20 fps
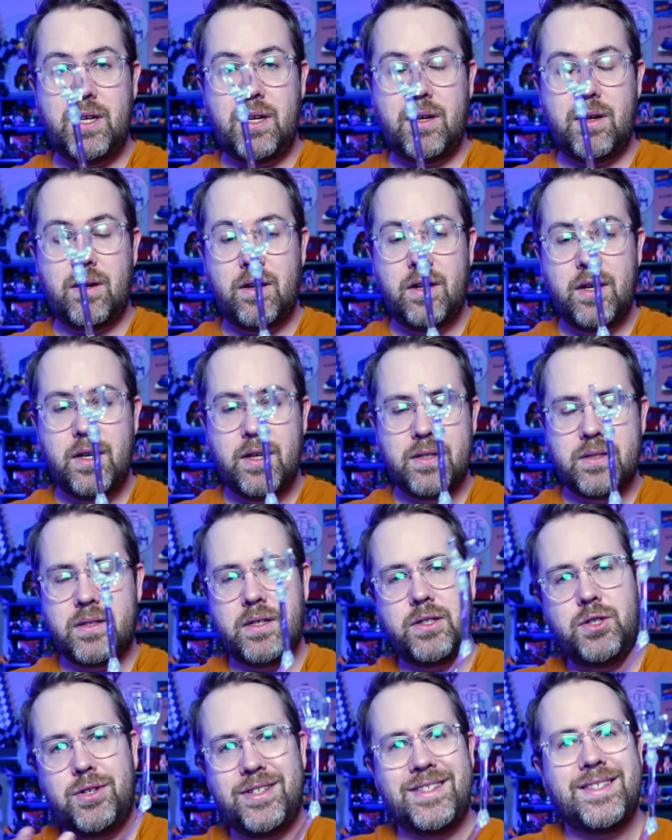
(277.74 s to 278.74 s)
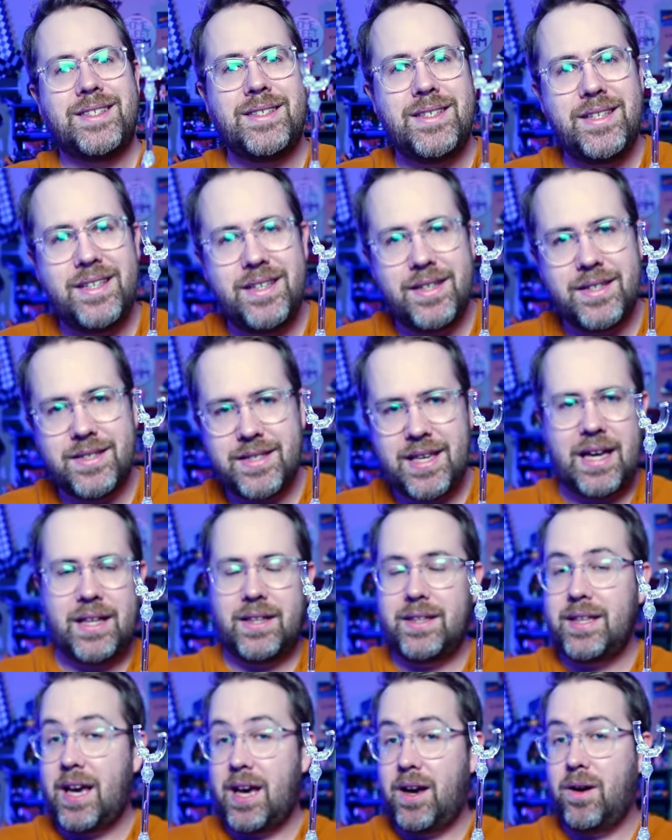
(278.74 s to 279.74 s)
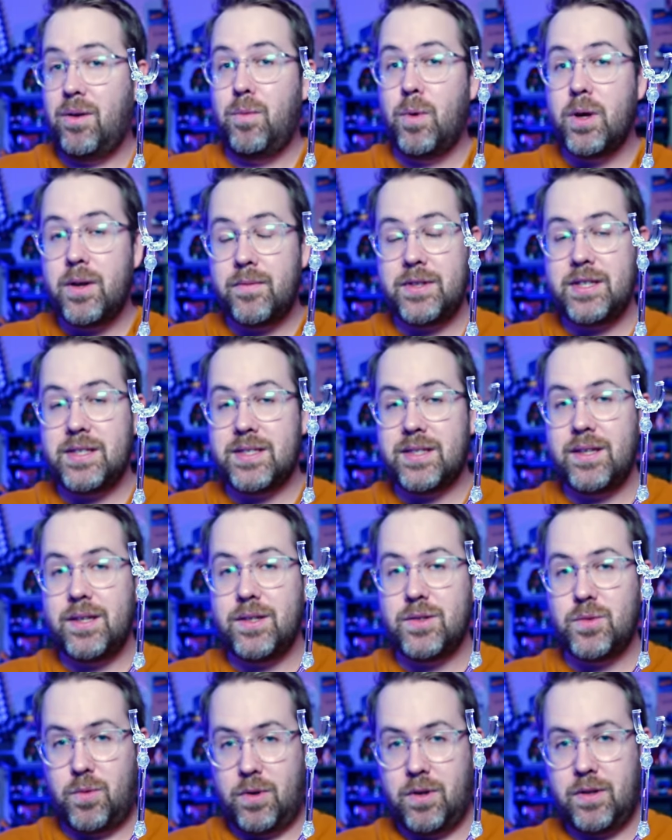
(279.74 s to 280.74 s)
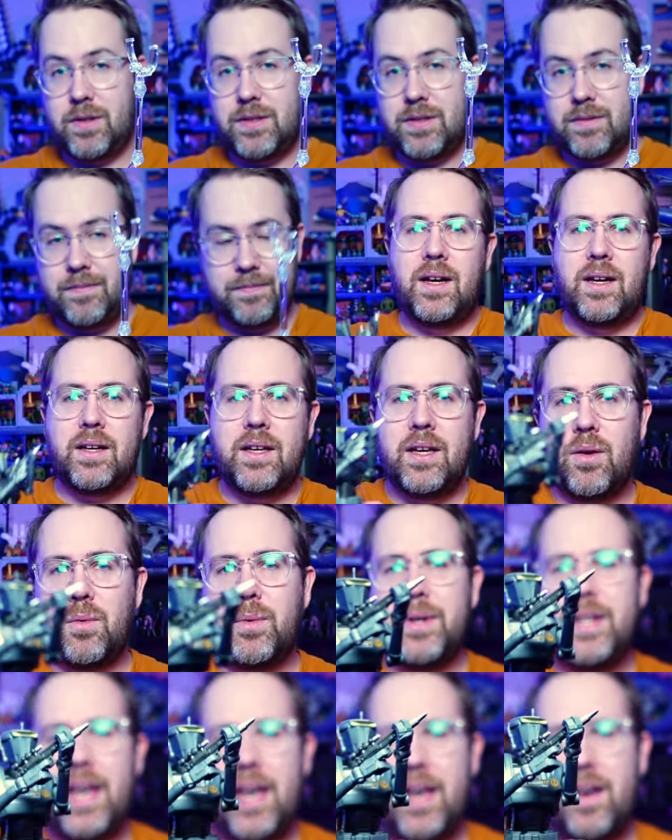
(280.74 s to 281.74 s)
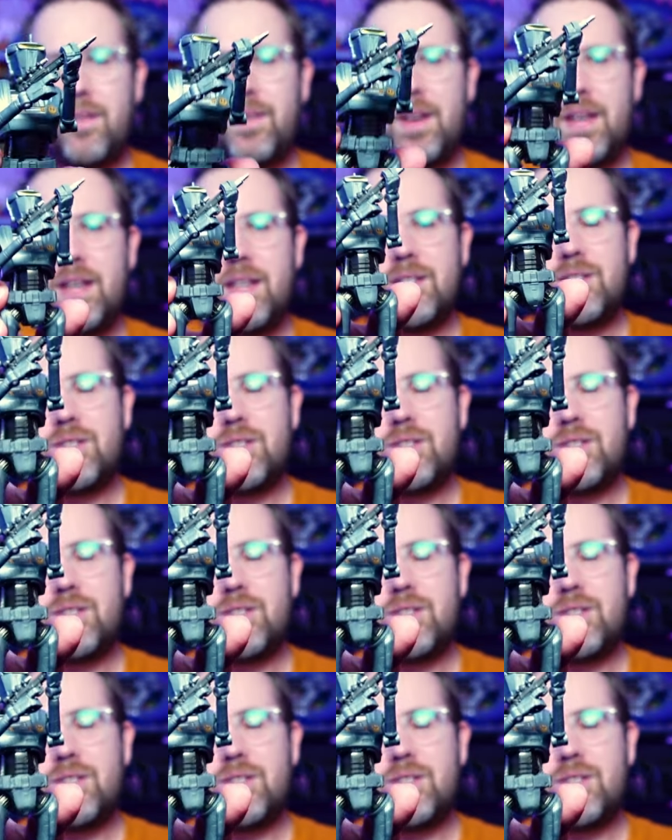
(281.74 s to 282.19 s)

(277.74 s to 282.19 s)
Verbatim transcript: here so that you can see exactly how one of these things works. Uh, here we have a